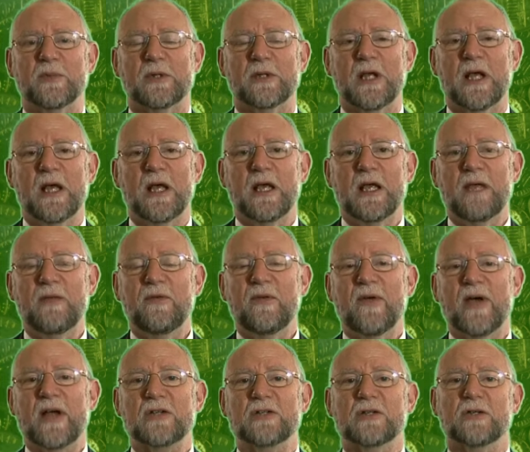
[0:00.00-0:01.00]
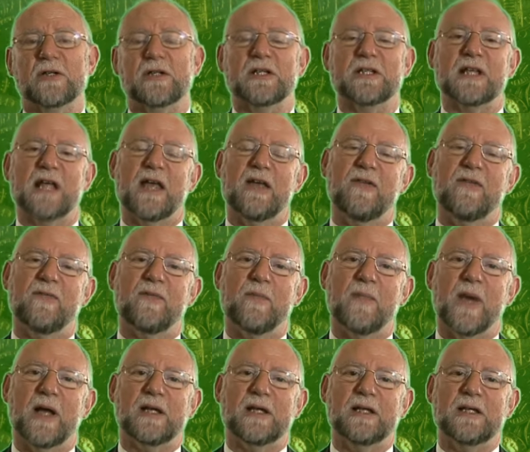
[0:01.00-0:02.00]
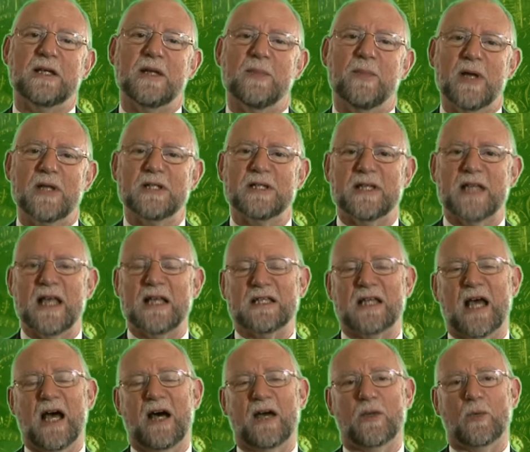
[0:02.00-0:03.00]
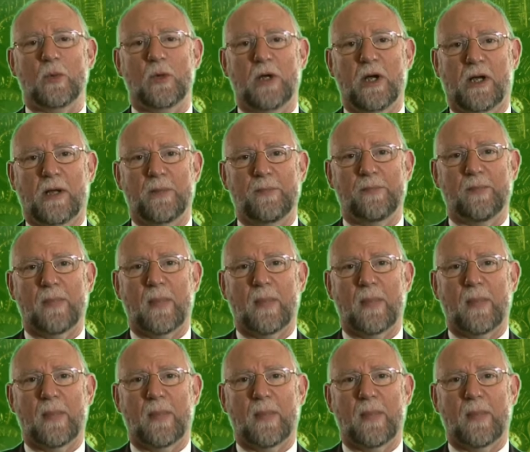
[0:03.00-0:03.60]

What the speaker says: but if you actually got to save money in your budget, that's hard work.